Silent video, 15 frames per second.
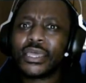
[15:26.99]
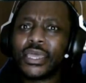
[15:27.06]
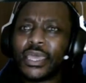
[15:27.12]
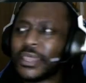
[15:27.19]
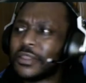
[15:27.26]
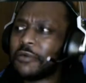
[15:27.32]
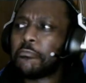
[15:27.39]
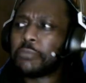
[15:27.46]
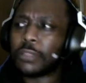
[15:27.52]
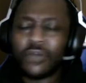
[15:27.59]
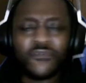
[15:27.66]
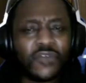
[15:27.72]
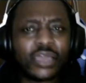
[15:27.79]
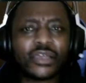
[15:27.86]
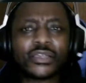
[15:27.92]
and
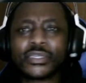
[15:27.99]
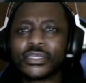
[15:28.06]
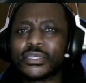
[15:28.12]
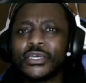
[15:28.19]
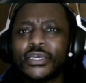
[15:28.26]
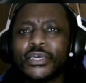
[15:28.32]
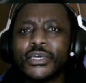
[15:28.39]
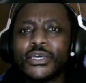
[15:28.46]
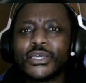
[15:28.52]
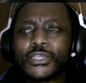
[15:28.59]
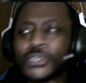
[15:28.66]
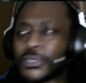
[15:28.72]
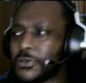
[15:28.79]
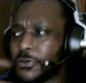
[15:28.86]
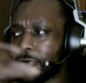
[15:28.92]
oblivious
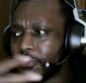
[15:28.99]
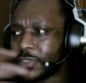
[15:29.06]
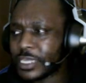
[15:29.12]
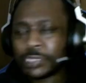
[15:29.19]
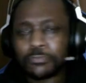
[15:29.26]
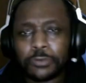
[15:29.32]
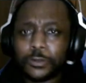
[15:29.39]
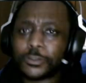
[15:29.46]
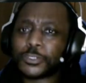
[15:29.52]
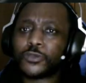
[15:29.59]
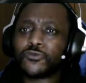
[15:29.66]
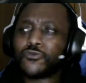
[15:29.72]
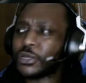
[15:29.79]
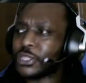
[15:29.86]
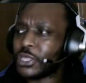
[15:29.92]
to who this
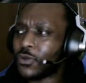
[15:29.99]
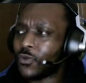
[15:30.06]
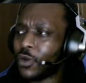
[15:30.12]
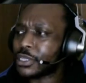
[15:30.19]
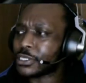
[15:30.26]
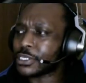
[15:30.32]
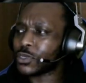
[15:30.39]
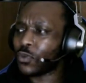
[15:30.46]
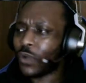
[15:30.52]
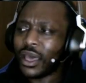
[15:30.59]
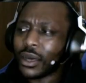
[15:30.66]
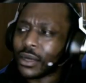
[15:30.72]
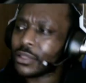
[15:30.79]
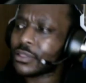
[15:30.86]
person really was as well.